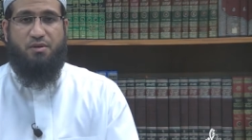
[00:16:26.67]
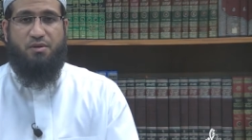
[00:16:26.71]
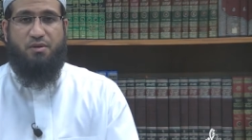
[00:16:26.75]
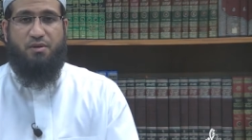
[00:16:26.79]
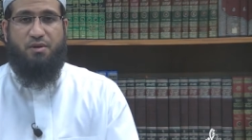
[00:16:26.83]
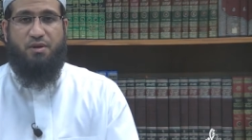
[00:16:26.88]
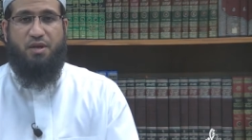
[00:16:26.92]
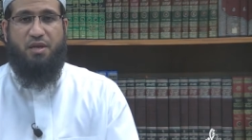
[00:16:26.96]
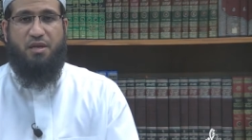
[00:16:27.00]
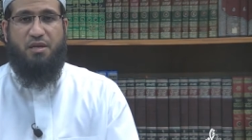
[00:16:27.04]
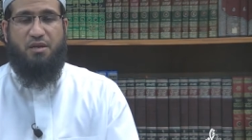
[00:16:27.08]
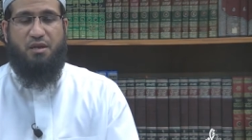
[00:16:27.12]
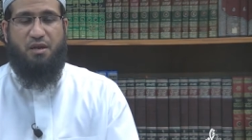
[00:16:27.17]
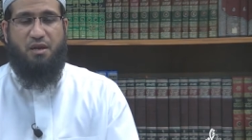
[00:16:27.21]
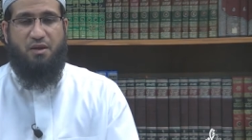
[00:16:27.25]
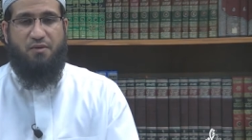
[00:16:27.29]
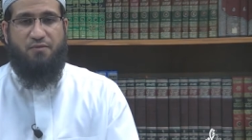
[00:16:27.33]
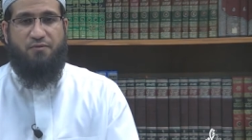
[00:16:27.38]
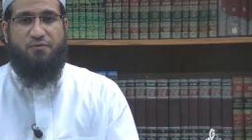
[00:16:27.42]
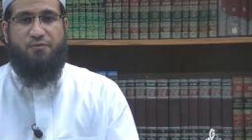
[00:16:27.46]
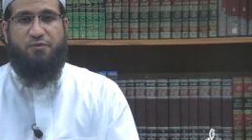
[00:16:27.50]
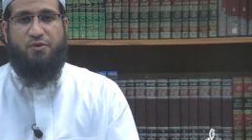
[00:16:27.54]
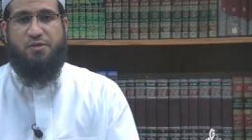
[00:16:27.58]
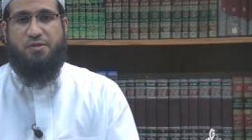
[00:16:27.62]
in
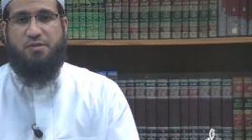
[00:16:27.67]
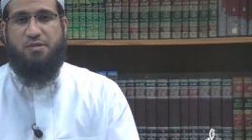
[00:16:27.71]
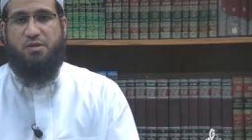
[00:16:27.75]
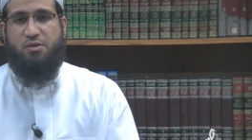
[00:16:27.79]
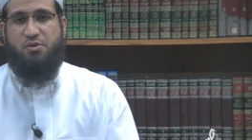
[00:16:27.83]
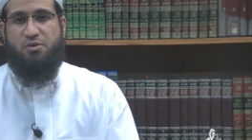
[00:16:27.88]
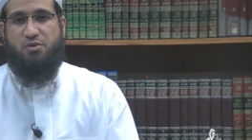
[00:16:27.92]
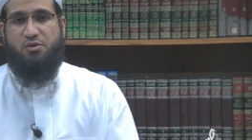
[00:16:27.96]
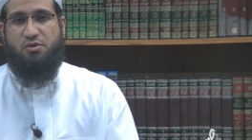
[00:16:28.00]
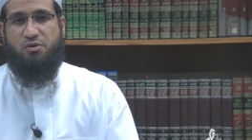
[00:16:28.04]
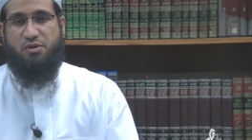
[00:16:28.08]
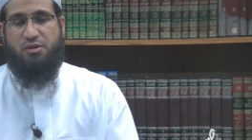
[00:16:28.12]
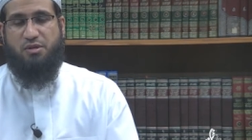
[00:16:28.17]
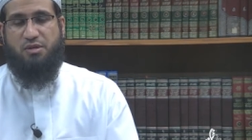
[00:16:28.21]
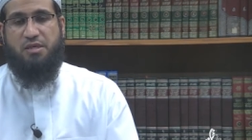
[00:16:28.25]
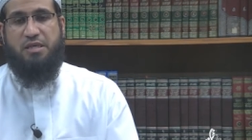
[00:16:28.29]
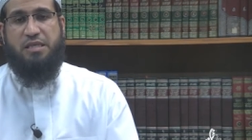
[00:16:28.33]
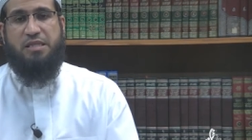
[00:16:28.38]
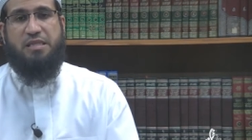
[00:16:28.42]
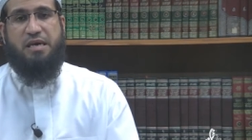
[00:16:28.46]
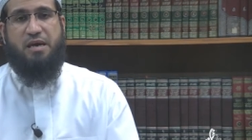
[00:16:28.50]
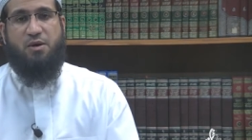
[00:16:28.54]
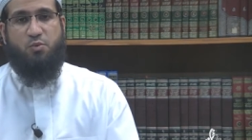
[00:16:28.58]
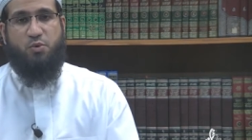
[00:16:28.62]
every single good deed
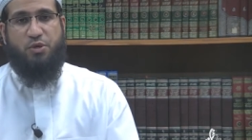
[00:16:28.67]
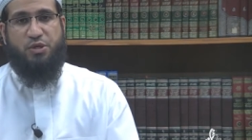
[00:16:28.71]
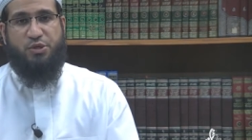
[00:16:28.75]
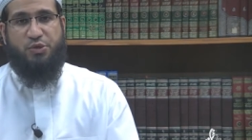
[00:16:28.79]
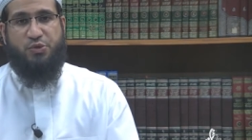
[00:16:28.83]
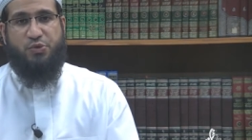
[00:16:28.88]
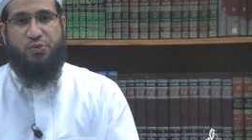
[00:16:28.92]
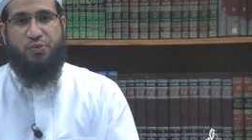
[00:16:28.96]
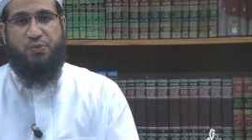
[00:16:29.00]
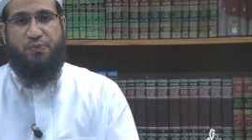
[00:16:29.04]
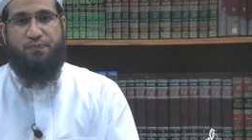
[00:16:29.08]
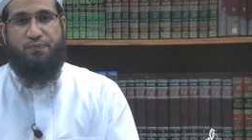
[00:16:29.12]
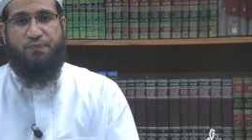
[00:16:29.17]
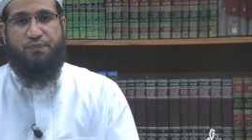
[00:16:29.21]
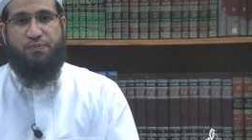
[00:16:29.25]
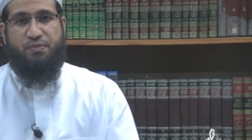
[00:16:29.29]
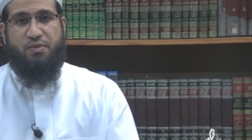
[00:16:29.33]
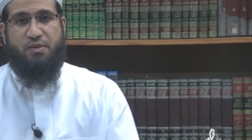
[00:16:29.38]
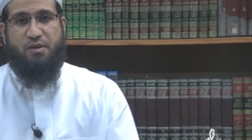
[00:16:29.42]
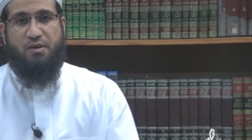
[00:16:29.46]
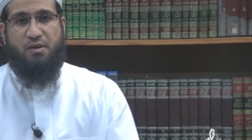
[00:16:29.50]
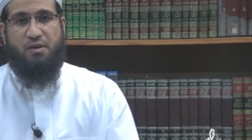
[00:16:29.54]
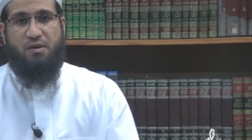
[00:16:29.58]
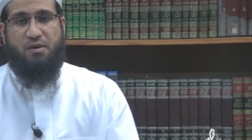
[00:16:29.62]
that we do.
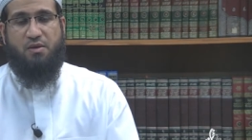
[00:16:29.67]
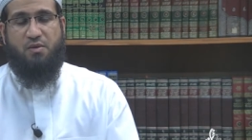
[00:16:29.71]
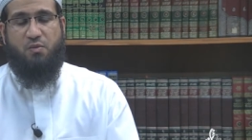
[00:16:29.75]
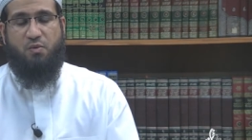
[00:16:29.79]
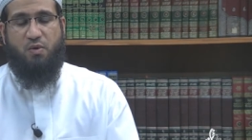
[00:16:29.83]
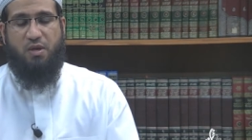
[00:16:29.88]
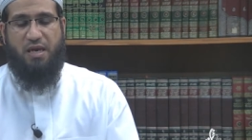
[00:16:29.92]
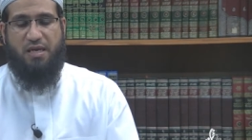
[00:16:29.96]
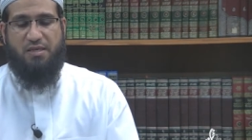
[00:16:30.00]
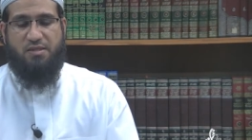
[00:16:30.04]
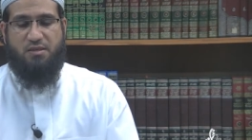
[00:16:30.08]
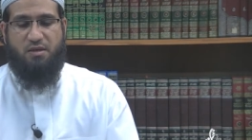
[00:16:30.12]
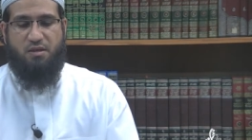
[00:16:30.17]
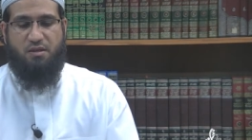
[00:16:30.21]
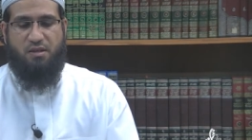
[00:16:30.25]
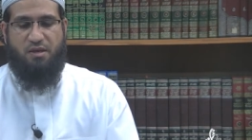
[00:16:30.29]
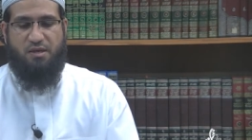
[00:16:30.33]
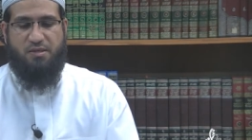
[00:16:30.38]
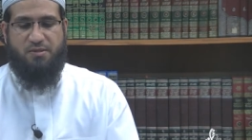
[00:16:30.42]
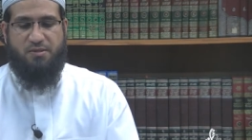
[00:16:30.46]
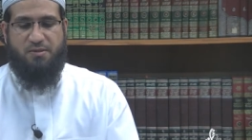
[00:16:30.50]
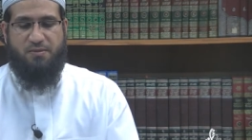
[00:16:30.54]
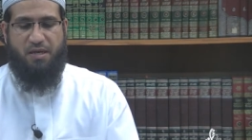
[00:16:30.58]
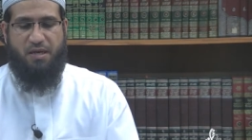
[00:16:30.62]
We ask Allah
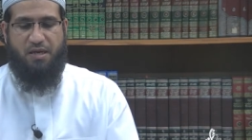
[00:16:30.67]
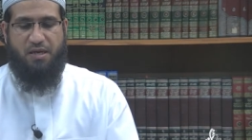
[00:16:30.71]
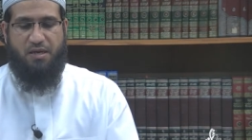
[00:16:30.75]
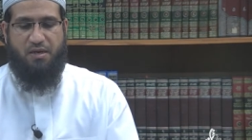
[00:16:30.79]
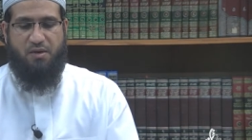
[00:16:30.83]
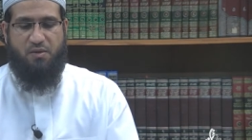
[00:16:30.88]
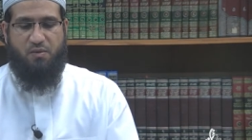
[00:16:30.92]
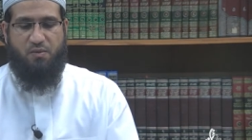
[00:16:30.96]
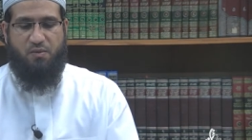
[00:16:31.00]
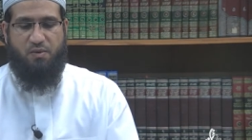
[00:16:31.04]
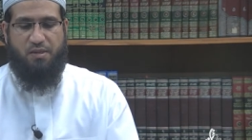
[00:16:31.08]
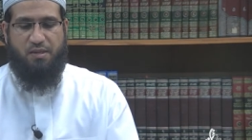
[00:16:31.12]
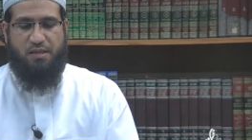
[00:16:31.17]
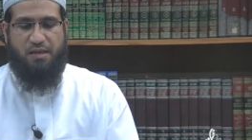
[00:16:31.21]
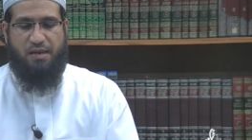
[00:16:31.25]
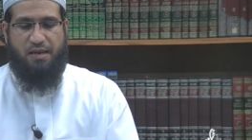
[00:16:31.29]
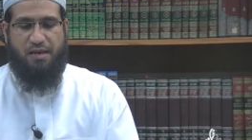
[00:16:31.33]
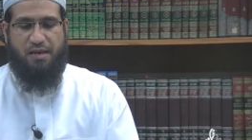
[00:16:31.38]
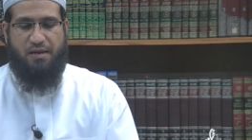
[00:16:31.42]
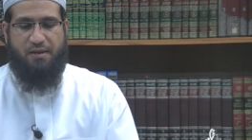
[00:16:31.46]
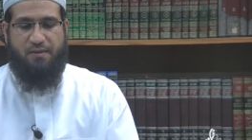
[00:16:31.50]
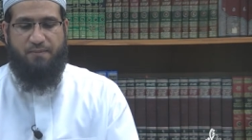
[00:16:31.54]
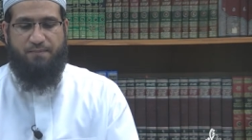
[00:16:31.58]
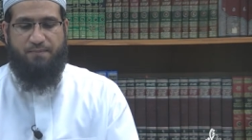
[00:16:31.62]
subhanahu wa
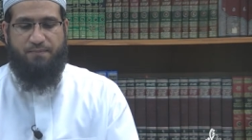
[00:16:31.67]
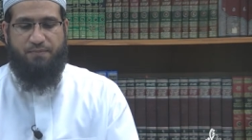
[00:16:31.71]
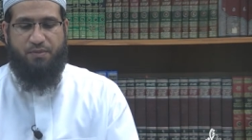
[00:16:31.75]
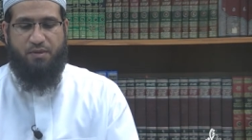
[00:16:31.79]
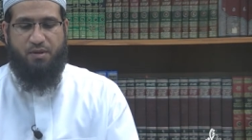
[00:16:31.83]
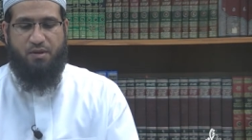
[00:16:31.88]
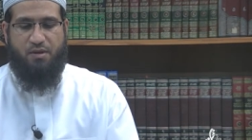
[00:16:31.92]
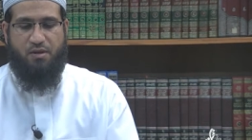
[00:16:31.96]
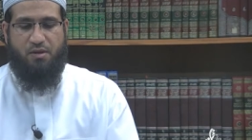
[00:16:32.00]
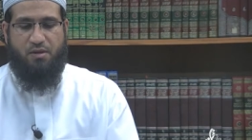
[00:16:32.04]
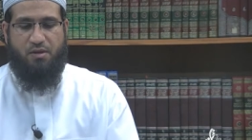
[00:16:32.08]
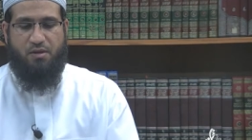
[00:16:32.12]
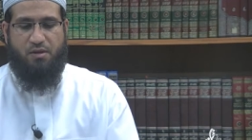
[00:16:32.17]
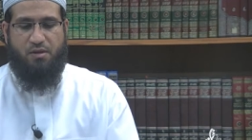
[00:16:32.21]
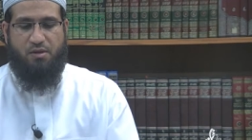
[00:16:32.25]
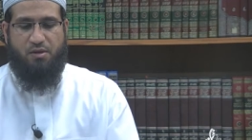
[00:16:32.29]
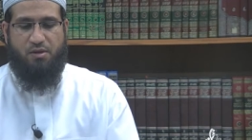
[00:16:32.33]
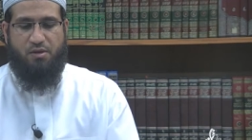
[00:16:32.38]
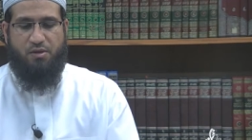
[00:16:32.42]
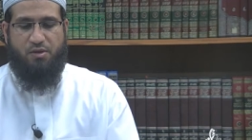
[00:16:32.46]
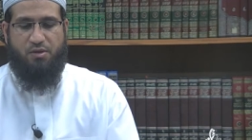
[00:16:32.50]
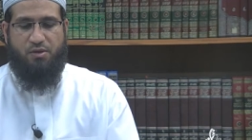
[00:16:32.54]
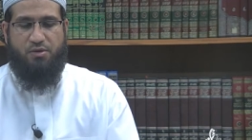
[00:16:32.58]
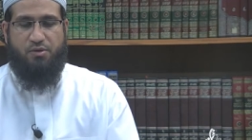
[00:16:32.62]
ta'ala
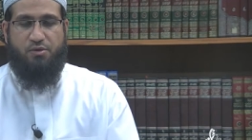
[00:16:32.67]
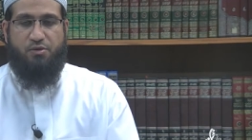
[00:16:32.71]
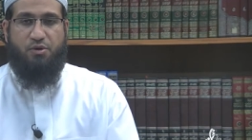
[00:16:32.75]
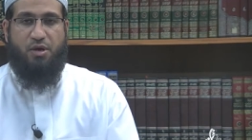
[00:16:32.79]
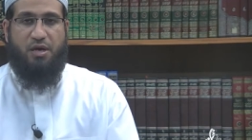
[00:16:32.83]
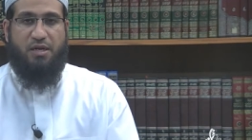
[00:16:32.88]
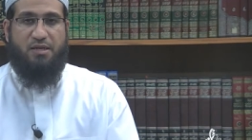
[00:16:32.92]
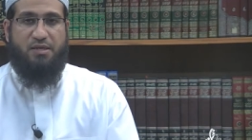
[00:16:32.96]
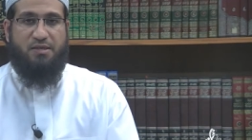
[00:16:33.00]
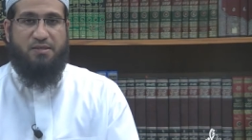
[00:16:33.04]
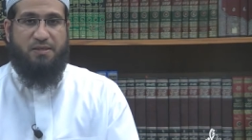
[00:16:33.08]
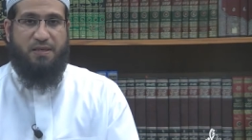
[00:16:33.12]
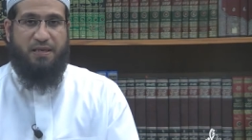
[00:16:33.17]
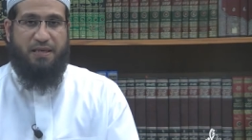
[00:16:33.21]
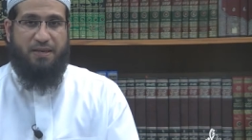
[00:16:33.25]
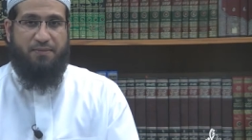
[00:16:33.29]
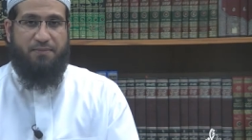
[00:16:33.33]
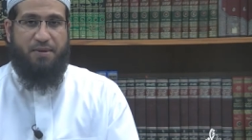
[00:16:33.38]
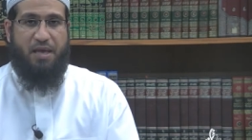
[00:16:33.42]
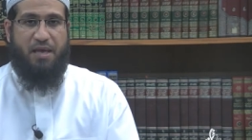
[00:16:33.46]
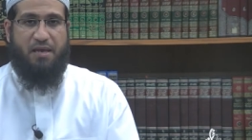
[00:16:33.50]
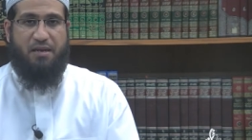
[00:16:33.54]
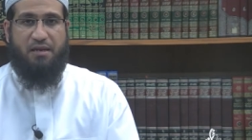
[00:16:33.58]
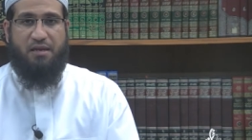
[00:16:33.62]
to grant us
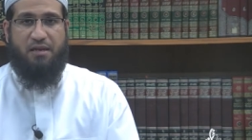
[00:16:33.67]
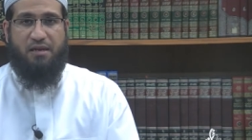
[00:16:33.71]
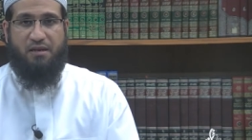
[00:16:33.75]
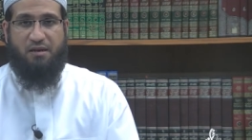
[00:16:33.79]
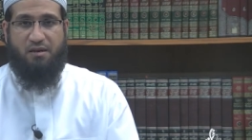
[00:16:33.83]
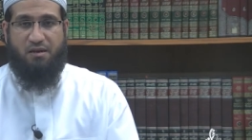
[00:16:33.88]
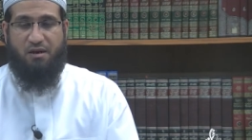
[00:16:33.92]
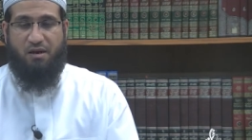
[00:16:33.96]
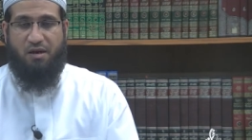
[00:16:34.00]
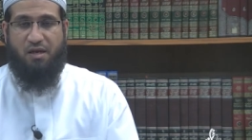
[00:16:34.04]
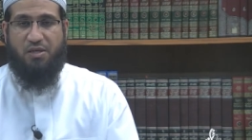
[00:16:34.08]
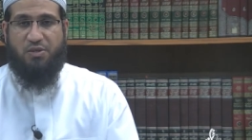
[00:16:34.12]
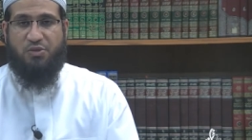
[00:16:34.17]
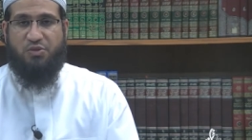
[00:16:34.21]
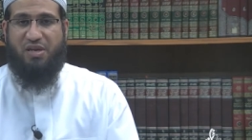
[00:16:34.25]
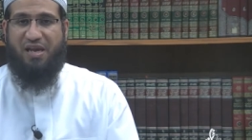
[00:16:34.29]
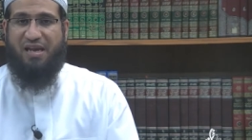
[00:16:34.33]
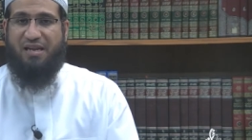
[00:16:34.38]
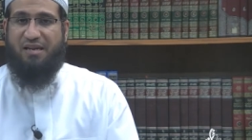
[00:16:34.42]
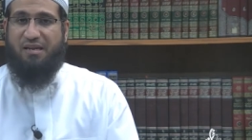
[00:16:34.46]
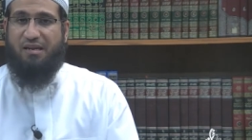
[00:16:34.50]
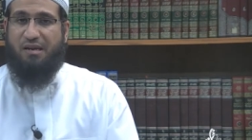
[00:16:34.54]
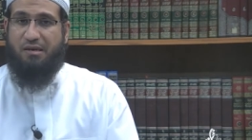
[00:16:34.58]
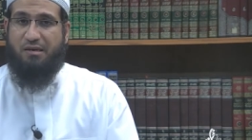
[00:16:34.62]
iman and ikhlas and
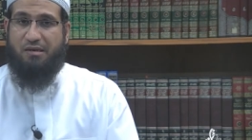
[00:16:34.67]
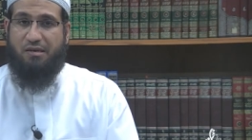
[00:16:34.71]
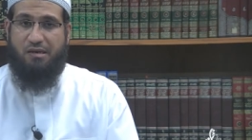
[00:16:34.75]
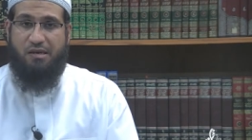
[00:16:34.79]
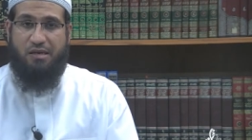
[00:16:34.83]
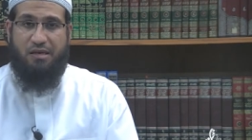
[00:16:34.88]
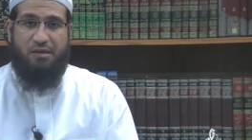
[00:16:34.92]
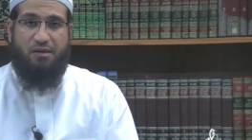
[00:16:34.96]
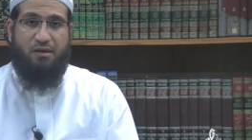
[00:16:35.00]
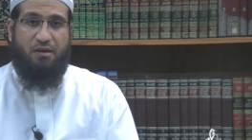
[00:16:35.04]
yaqeen